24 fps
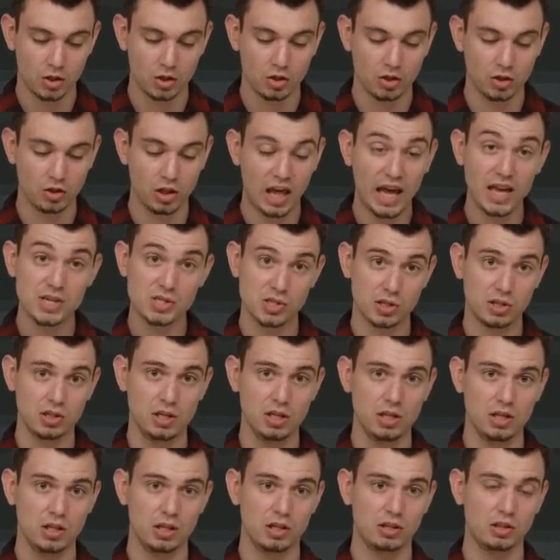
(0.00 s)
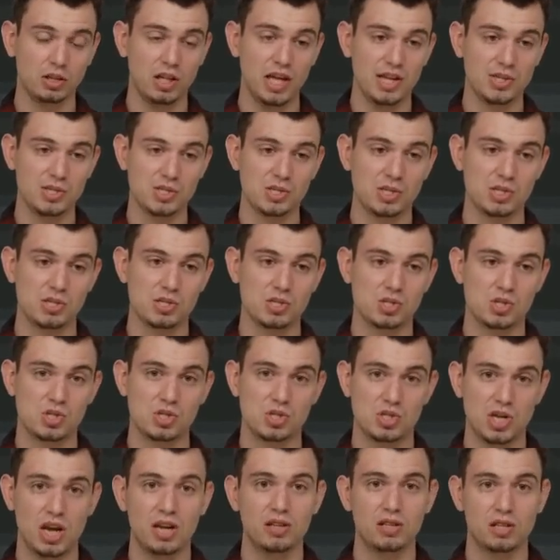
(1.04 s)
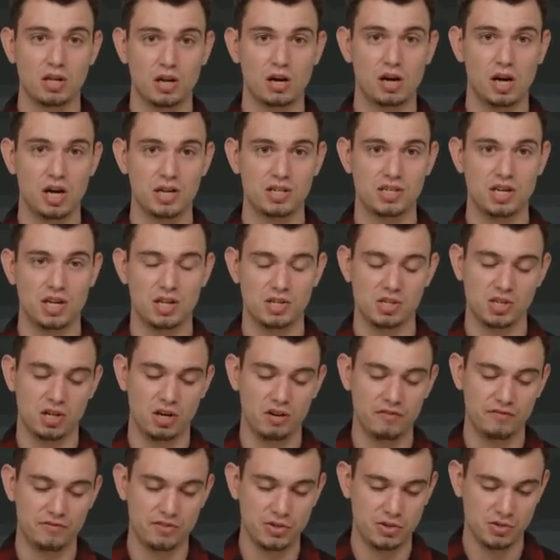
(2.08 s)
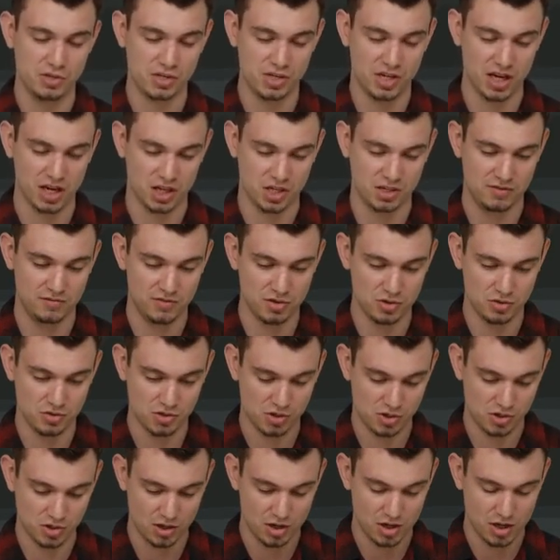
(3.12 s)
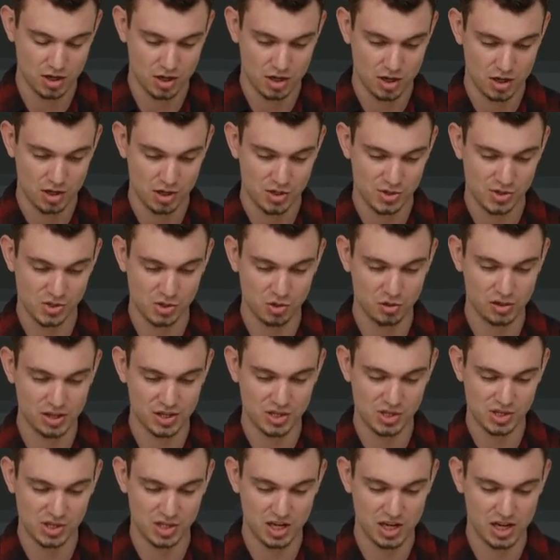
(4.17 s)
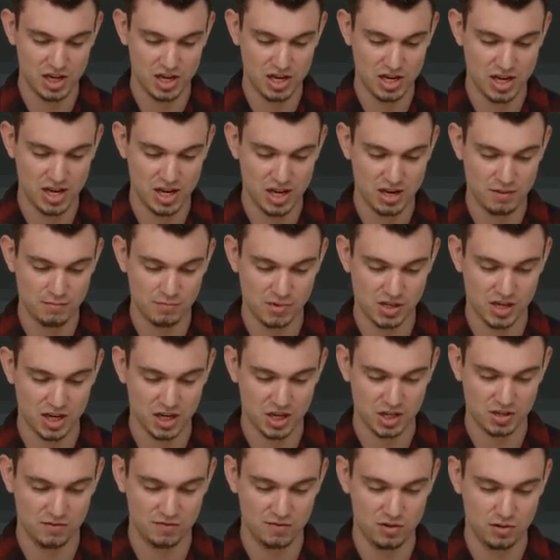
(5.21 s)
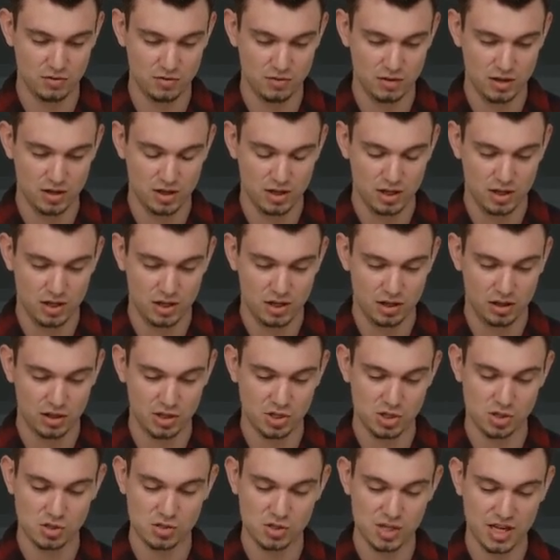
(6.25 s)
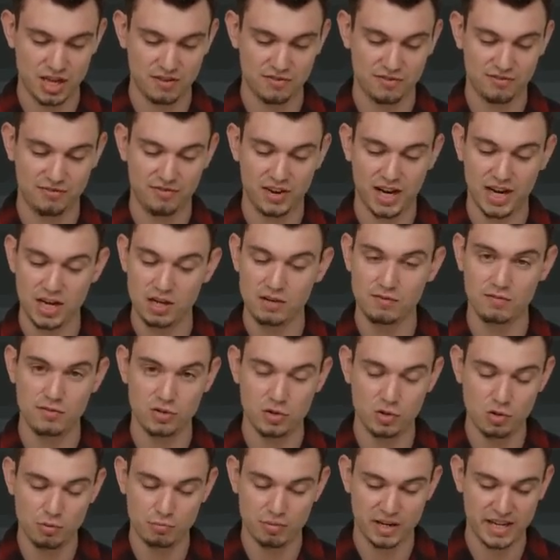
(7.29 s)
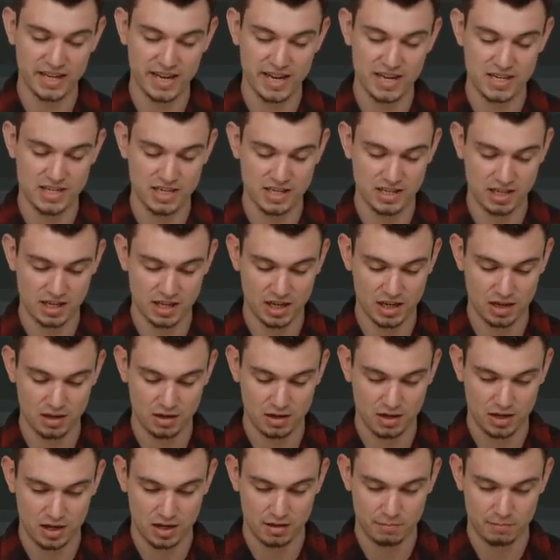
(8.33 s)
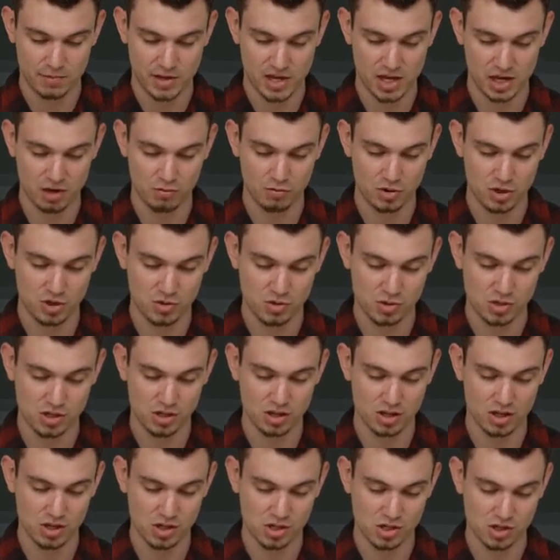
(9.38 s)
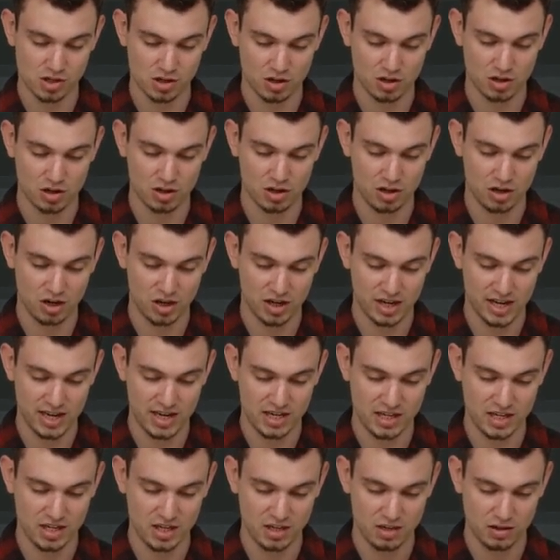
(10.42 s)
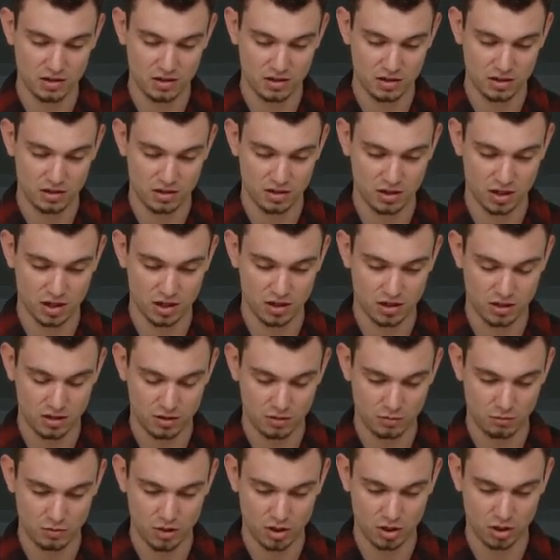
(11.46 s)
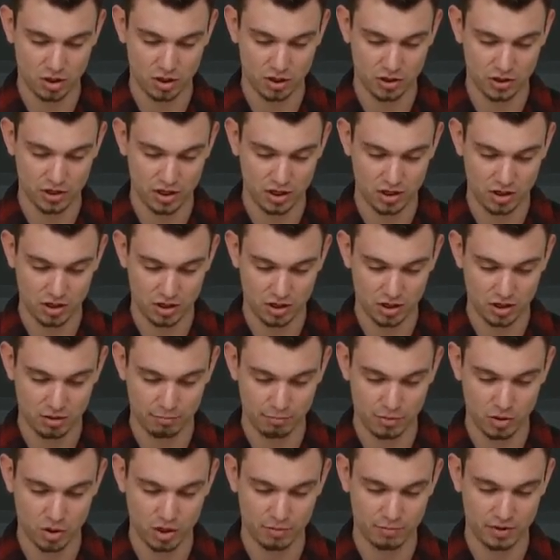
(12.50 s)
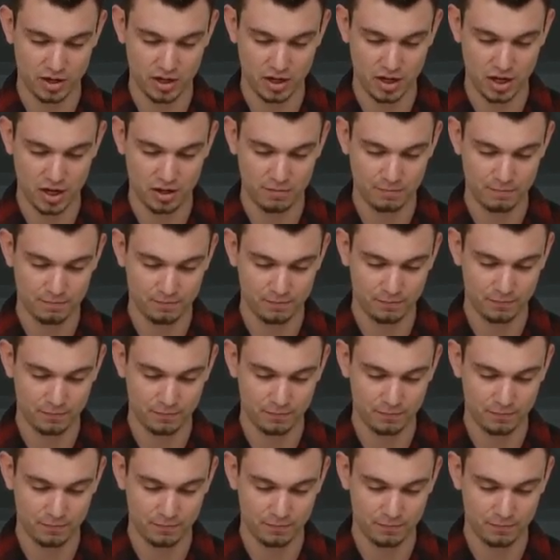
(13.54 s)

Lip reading: Lastly, let's set the contents of those text views. So let's say name text view. Let's use that find view by ID again. But here we're used to this, r.id. We called it Pokemon name.